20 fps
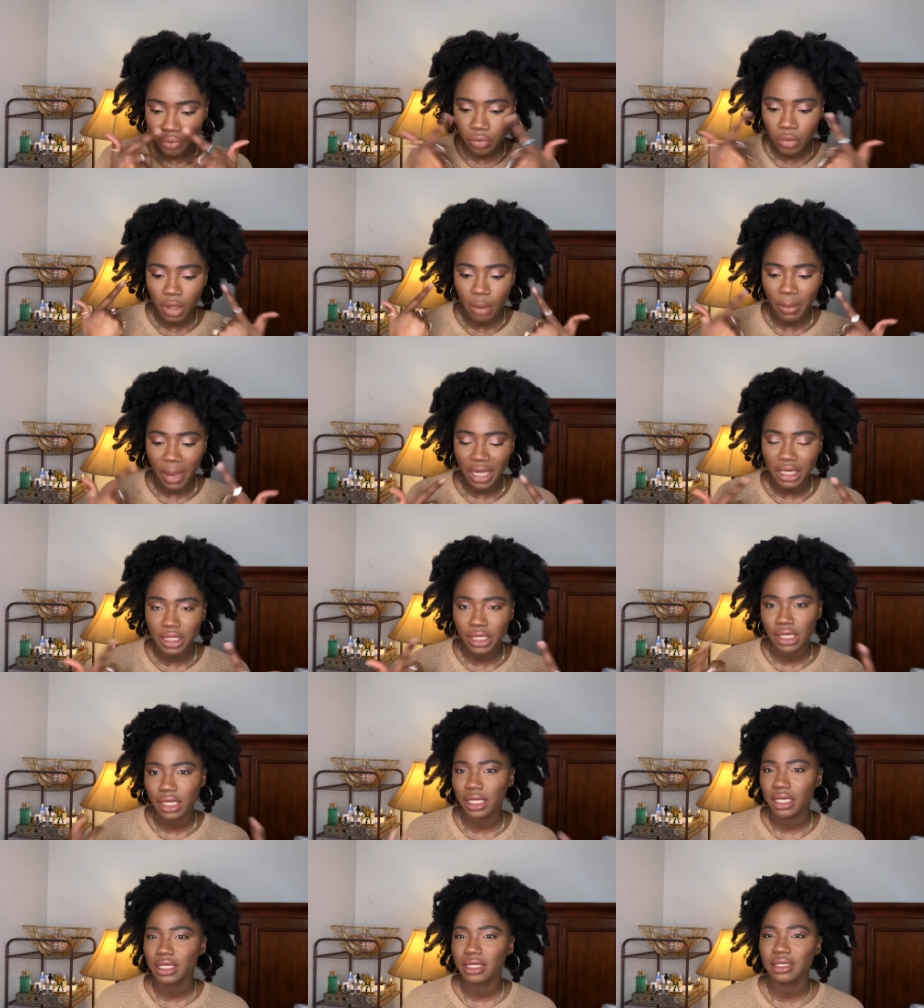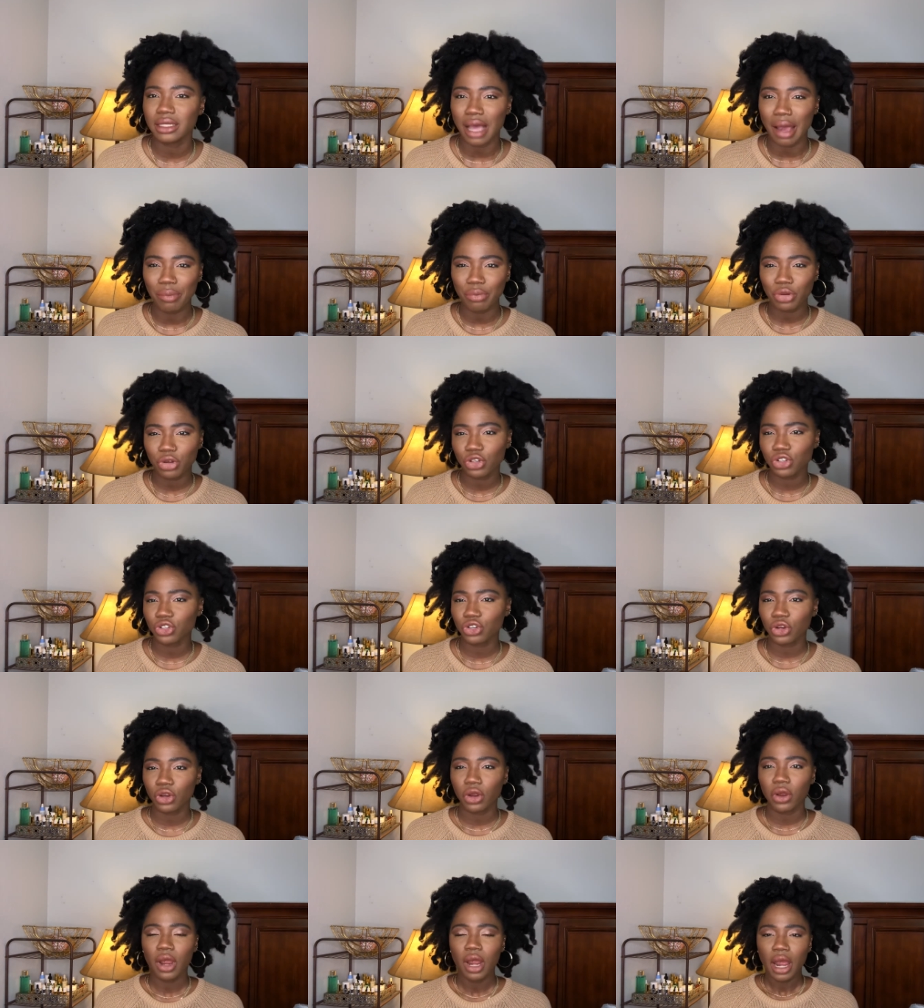my cheeks, I'm pretty
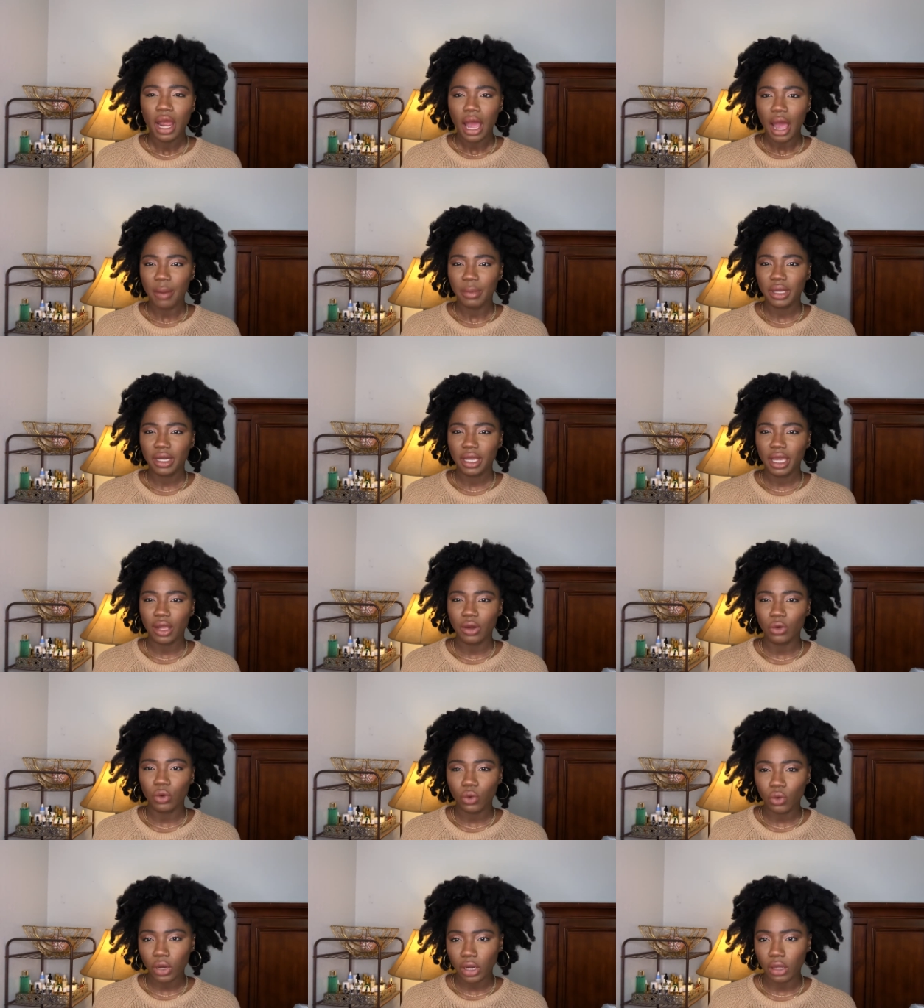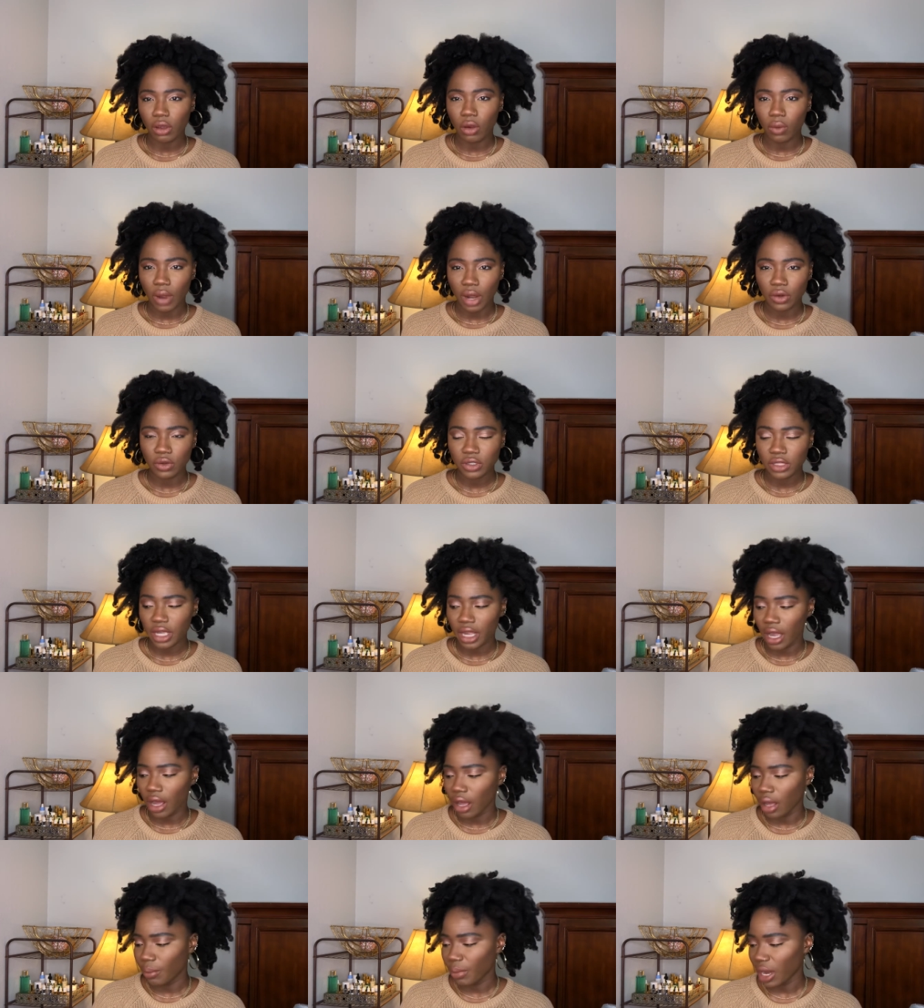sure I'm gonna get oily around those
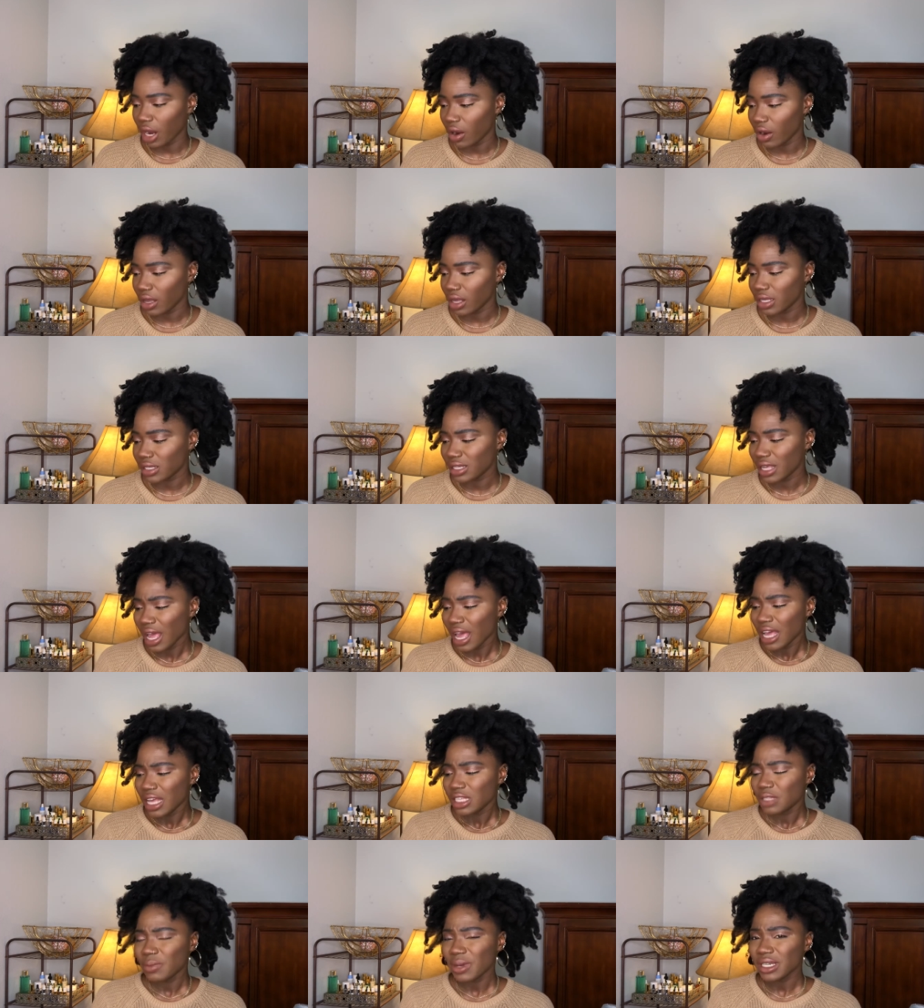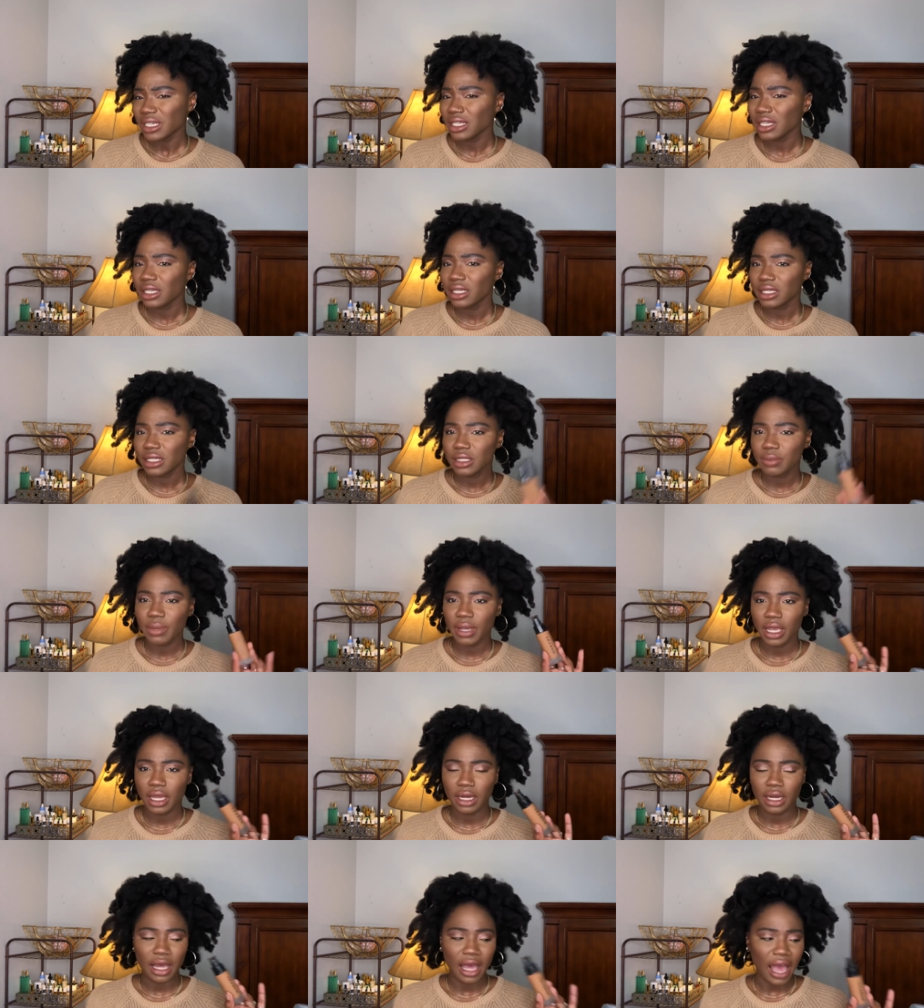areas, especially this
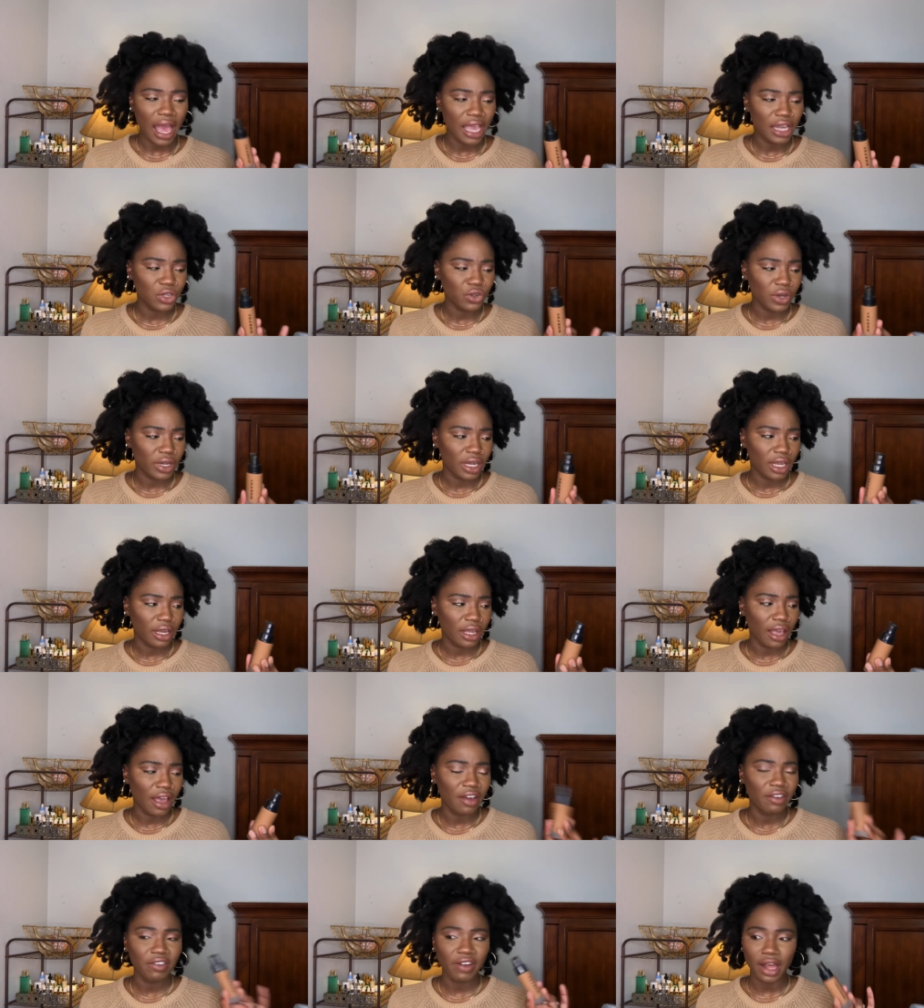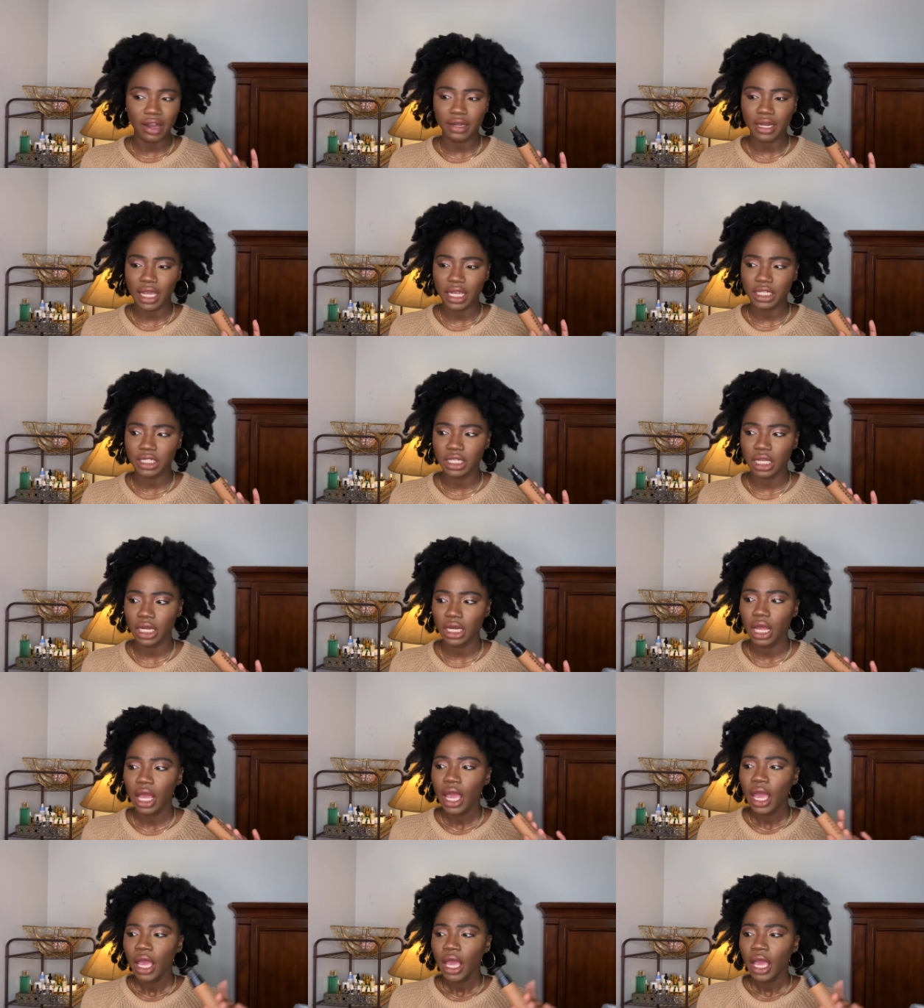being a hydrating foundation.